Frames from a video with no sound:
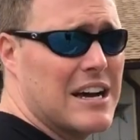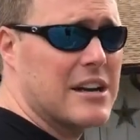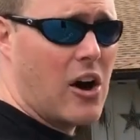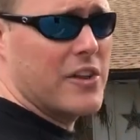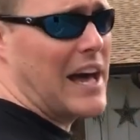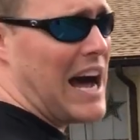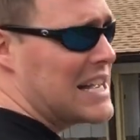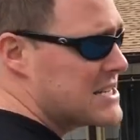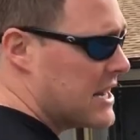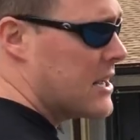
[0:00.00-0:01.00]
gun on the
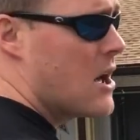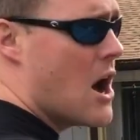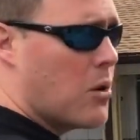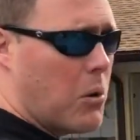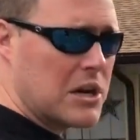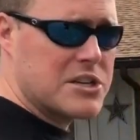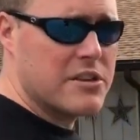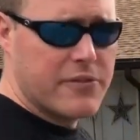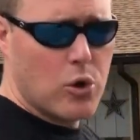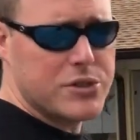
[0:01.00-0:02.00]
high setting. Watch
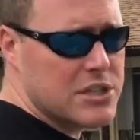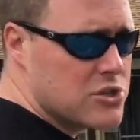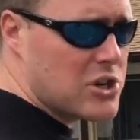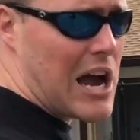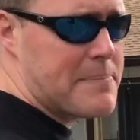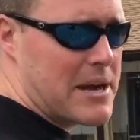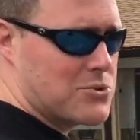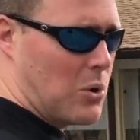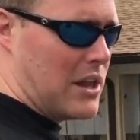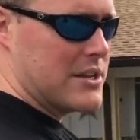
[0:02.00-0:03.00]
the voltage drop as
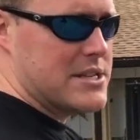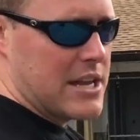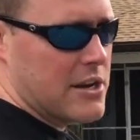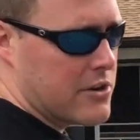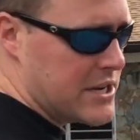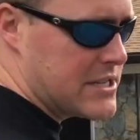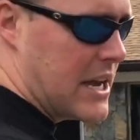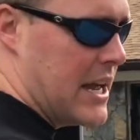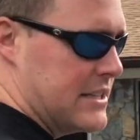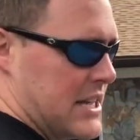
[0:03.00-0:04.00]
well as the increase
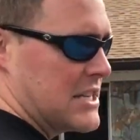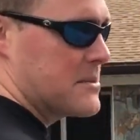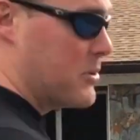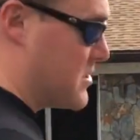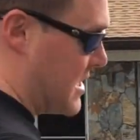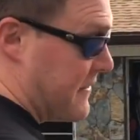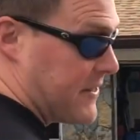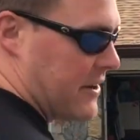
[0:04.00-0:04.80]
in decibels if